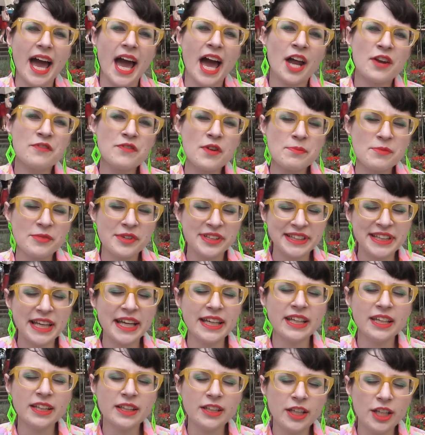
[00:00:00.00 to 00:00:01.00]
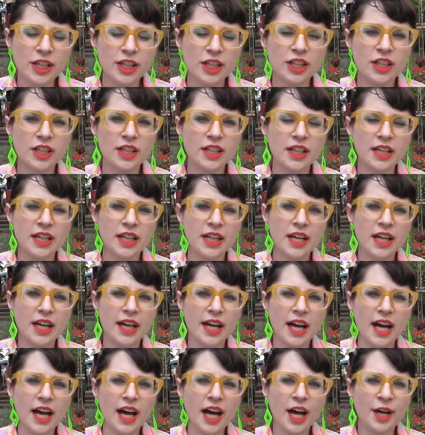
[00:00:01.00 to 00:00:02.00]
And from your second year,
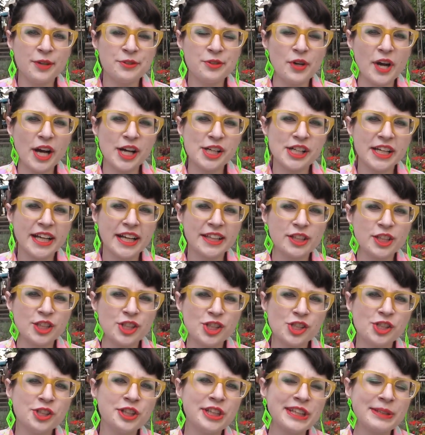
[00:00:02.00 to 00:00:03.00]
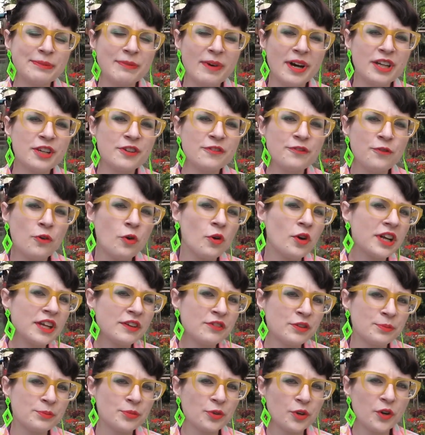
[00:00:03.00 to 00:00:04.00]
you actually get to choose one of 4
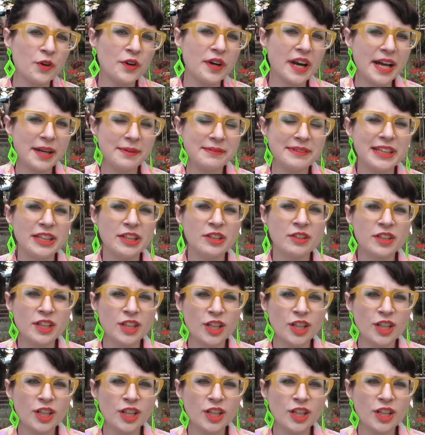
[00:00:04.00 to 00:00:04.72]
different programs that you